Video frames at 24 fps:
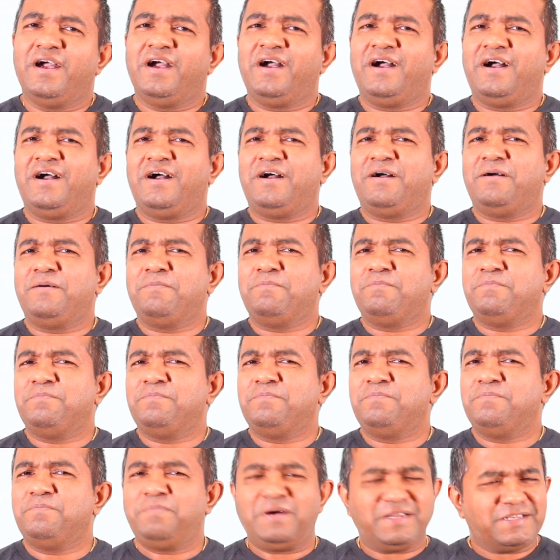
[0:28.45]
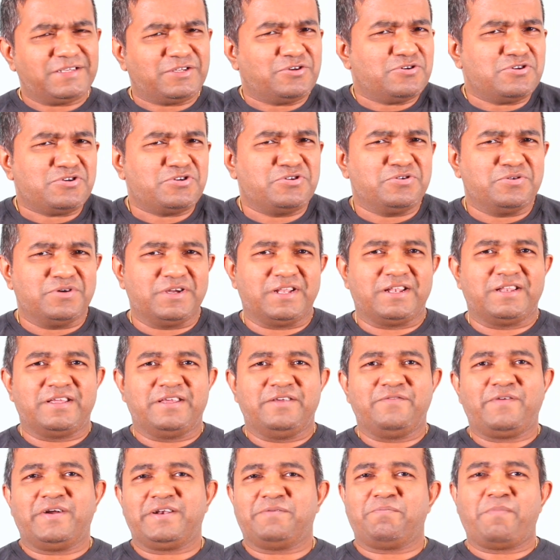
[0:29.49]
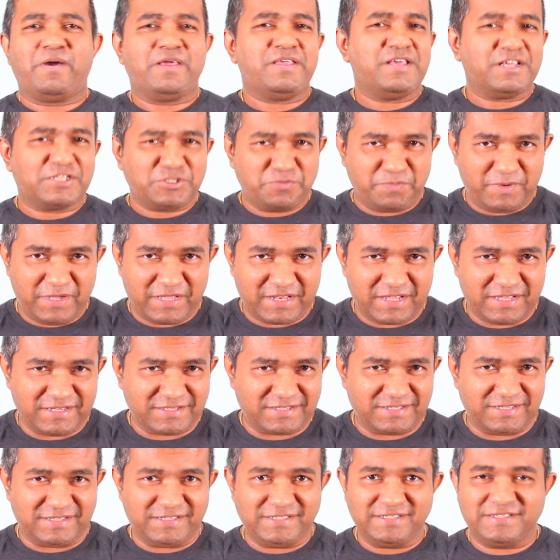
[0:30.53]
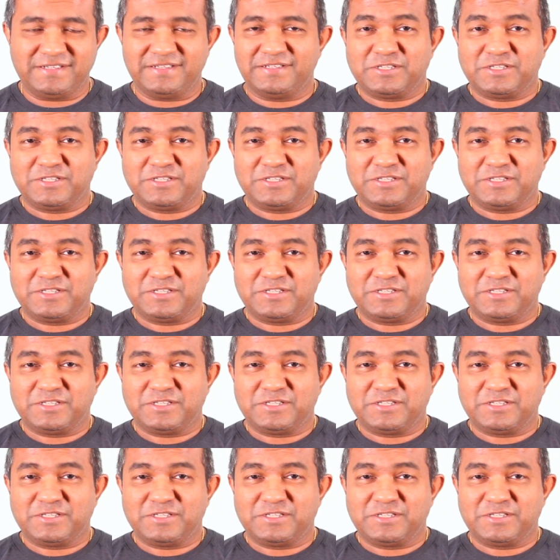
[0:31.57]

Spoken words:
But usually what my experience is,